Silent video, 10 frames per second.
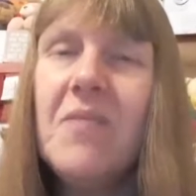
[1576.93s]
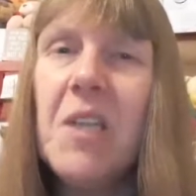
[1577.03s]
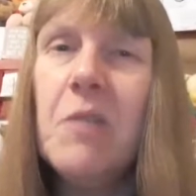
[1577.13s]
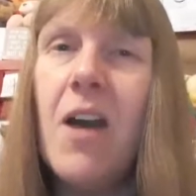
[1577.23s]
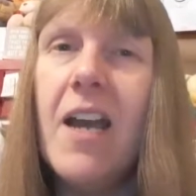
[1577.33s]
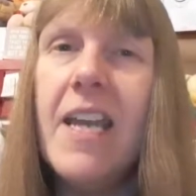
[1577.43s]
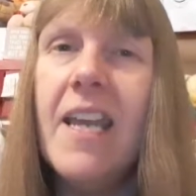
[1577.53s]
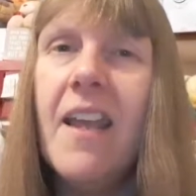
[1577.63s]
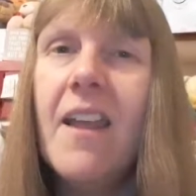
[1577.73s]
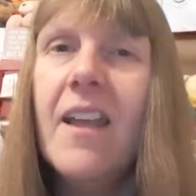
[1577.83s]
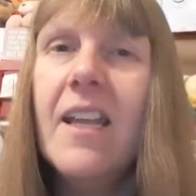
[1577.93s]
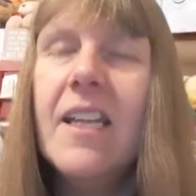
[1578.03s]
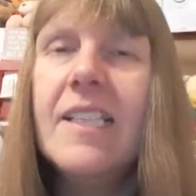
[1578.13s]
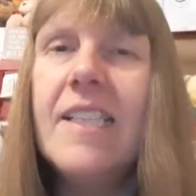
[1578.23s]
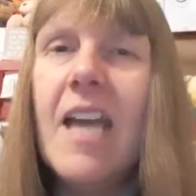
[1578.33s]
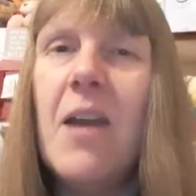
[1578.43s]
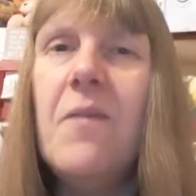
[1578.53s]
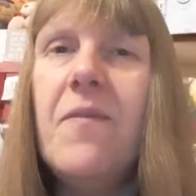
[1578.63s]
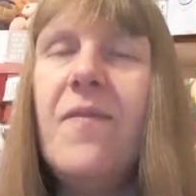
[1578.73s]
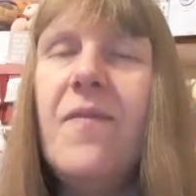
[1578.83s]
right?
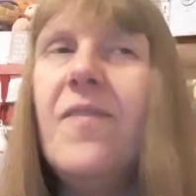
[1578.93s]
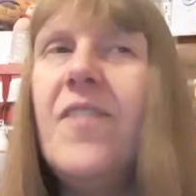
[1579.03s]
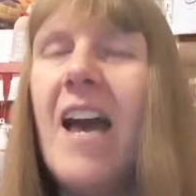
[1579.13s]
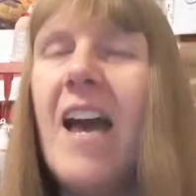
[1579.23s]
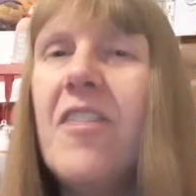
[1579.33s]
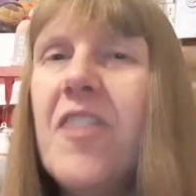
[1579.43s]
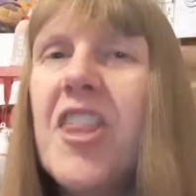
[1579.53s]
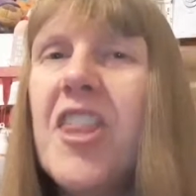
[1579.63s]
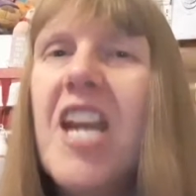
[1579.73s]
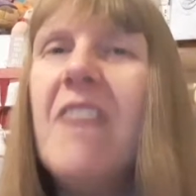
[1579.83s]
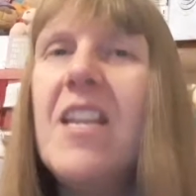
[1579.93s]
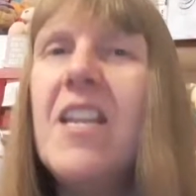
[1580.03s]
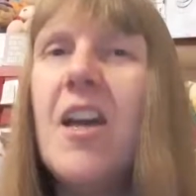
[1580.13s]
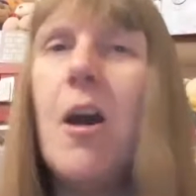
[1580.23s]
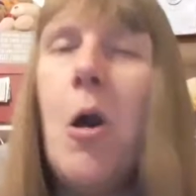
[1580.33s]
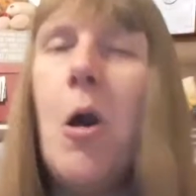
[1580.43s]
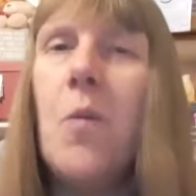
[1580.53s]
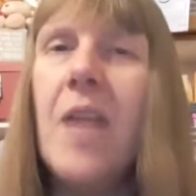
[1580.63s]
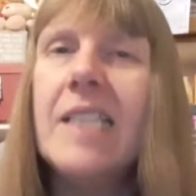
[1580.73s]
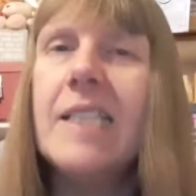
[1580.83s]
So the theory that,
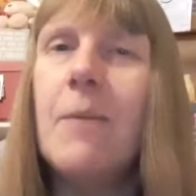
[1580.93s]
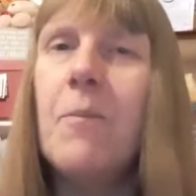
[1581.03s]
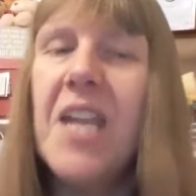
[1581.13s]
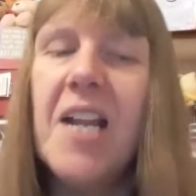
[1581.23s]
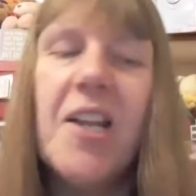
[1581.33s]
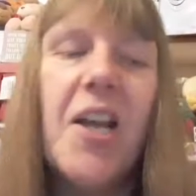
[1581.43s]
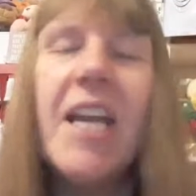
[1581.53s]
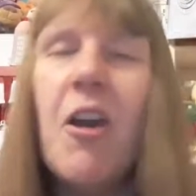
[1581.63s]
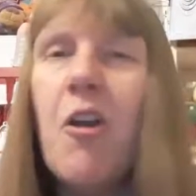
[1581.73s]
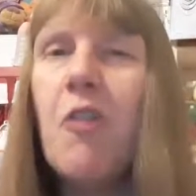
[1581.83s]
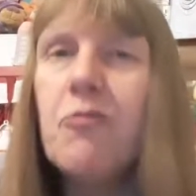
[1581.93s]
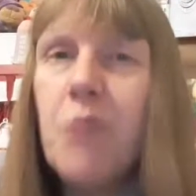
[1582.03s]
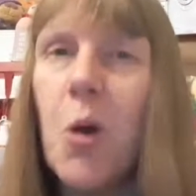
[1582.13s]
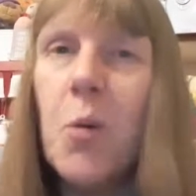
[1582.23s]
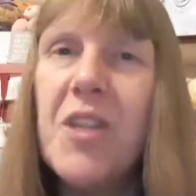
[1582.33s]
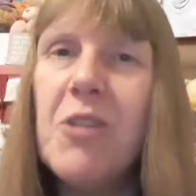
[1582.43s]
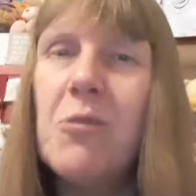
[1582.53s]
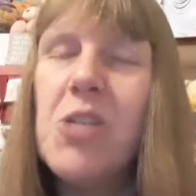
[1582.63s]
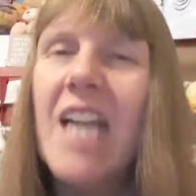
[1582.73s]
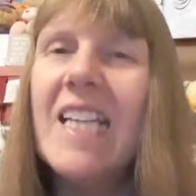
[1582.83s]
oh, there's something like wrong with
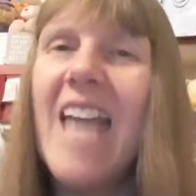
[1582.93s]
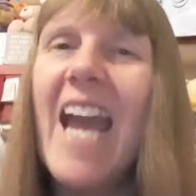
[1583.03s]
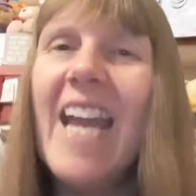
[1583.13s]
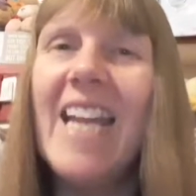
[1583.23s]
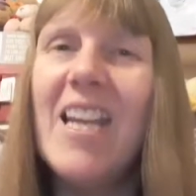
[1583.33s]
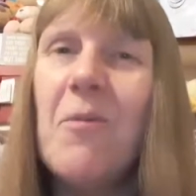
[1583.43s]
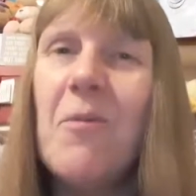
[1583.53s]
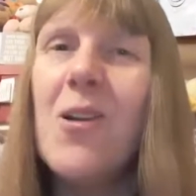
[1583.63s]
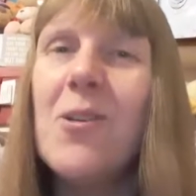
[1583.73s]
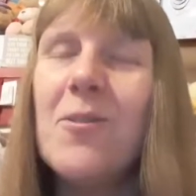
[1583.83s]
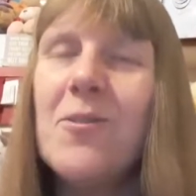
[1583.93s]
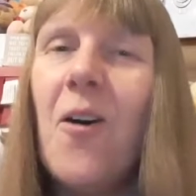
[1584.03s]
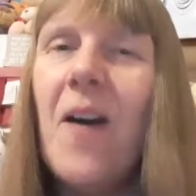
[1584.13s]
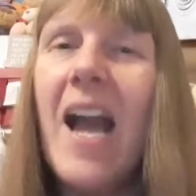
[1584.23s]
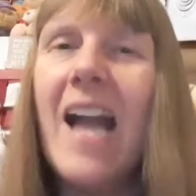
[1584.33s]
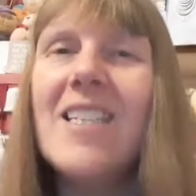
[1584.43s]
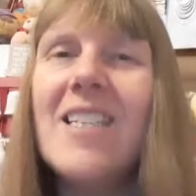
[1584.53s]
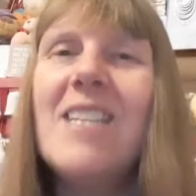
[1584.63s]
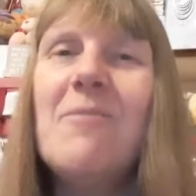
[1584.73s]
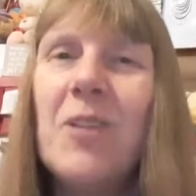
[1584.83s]
your genitalia while you're not
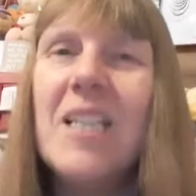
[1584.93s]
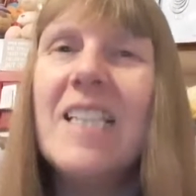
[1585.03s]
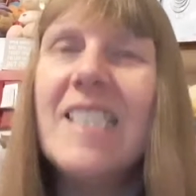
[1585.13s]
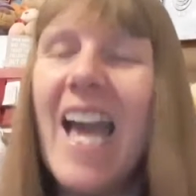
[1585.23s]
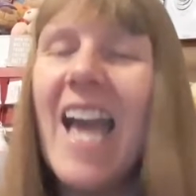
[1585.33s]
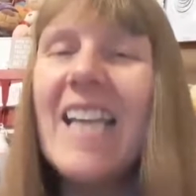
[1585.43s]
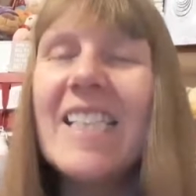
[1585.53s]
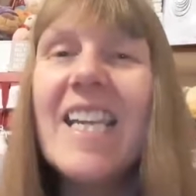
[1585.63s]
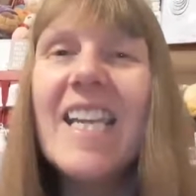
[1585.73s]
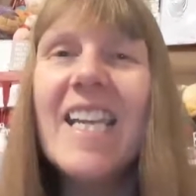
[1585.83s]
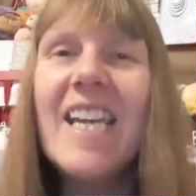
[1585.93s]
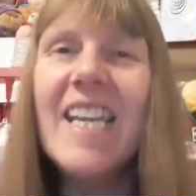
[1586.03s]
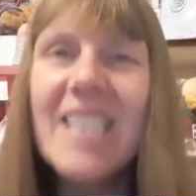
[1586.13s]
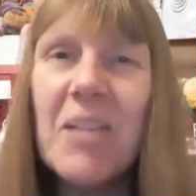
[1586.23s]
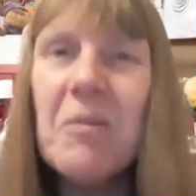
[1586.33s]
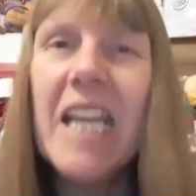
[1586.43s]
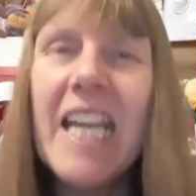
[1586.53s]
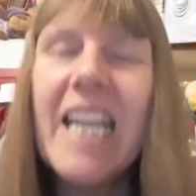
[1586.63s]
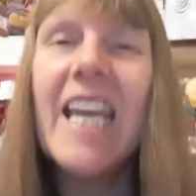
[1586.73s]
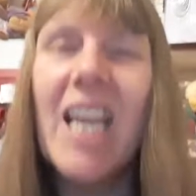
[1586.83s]
actually wanting sex is
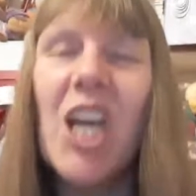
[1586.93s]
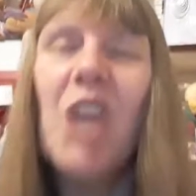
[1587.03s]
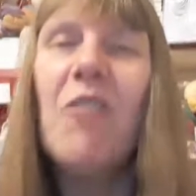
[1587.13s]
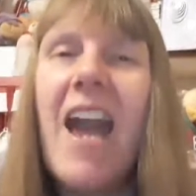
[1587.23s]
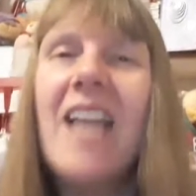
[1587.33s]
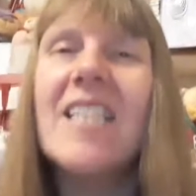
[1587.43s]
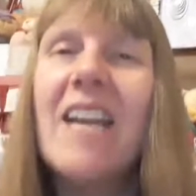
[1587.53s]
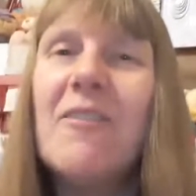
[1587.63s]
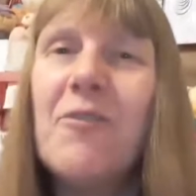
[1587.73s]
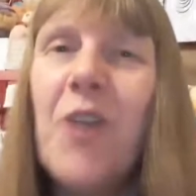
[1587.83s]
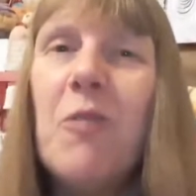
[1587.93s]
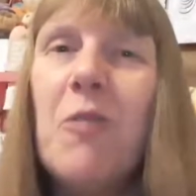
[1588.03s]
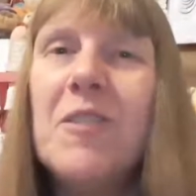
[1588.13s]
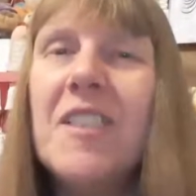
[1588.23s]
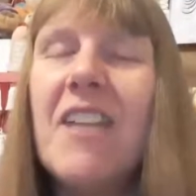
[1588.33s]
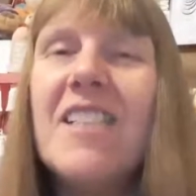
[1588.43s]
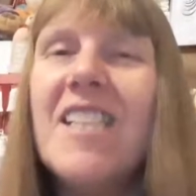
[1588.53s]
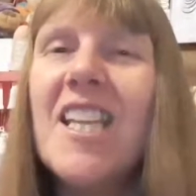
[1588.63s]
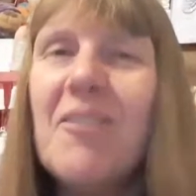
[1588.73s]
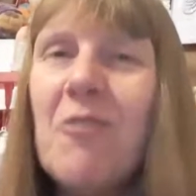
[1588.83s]
completely incorrect and false. There
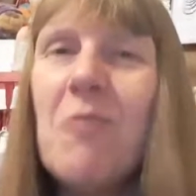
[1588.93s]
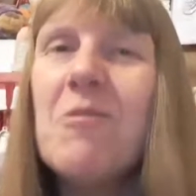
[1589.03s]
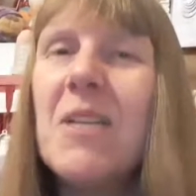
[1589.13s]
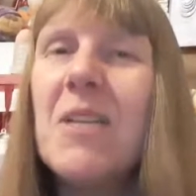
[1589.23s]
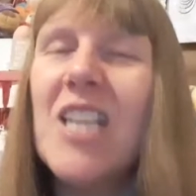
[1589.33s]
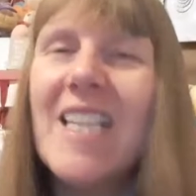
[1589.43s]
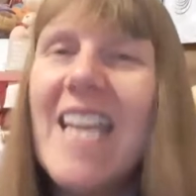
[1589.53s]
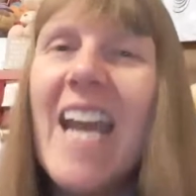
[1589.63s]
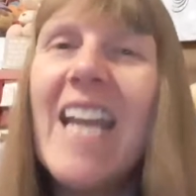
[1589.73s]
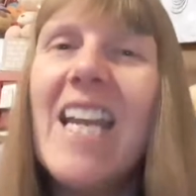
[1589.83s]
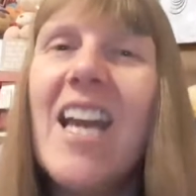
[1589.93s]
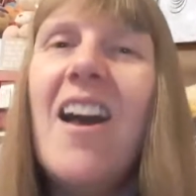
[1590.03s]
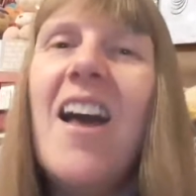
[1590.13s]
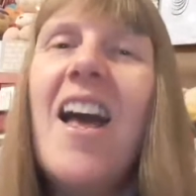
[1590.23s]
is nothing wrong with my genitalia.